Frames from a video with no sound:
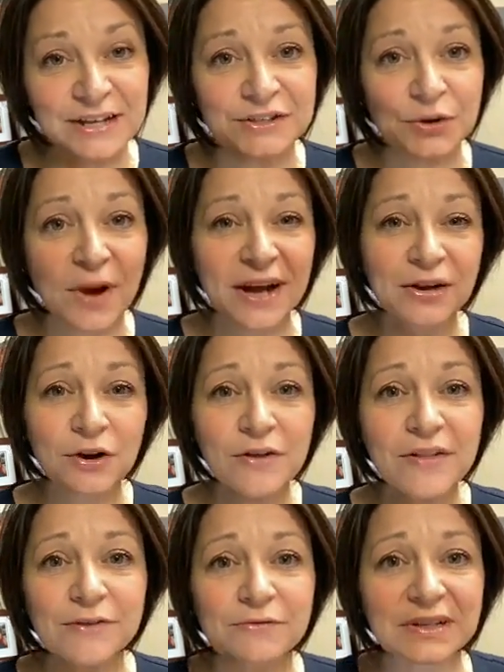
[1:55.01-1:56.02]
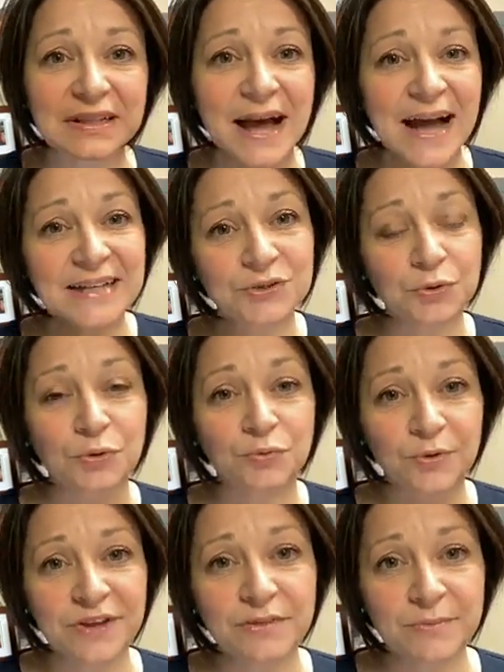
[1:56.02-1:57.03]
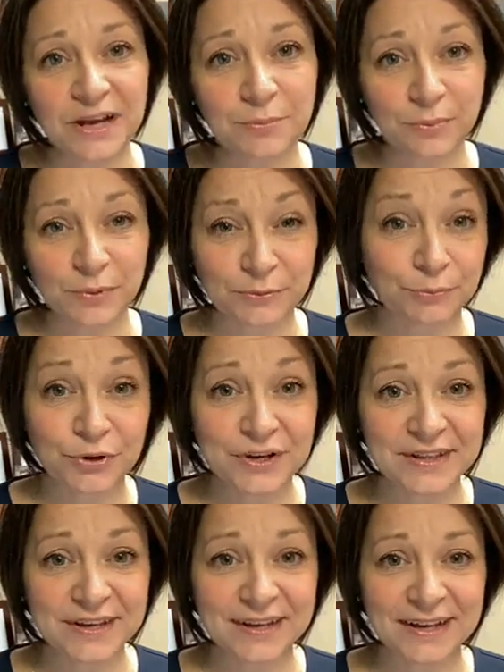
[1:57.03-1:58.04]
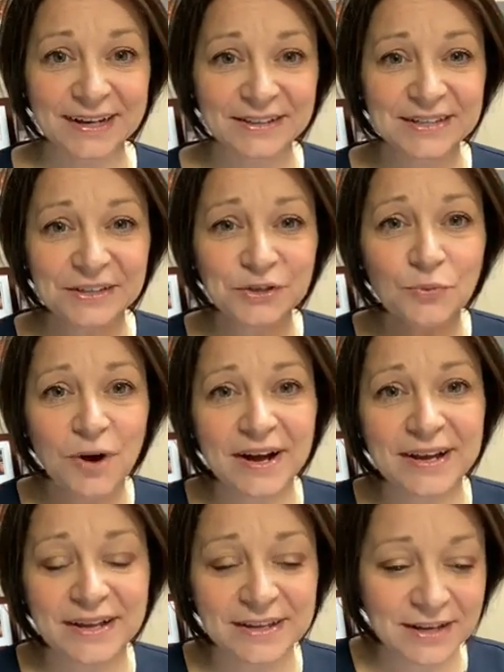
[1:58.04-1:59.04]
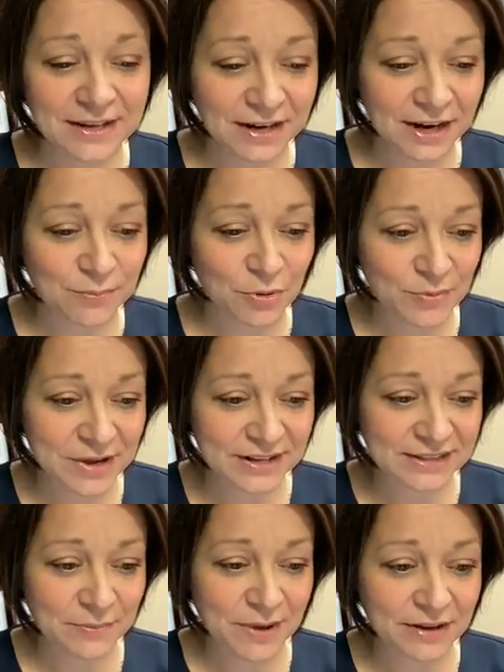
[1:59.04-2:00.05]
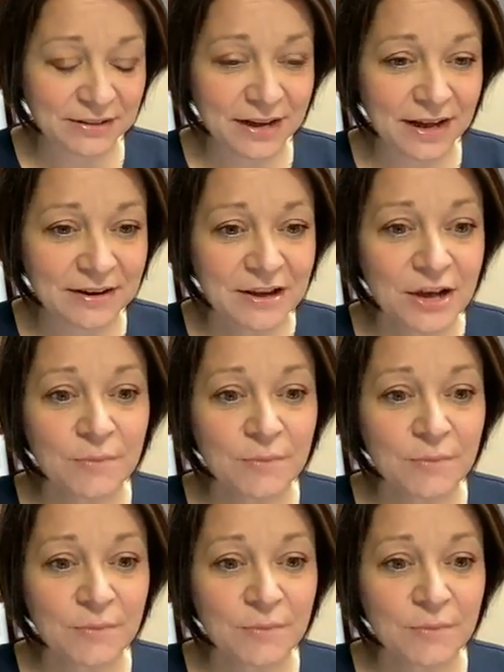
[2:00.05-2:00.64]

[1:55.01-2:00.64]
So I call that relaxed or rhythmic breathing. And I'll tell you why in, in a couple minutes about that.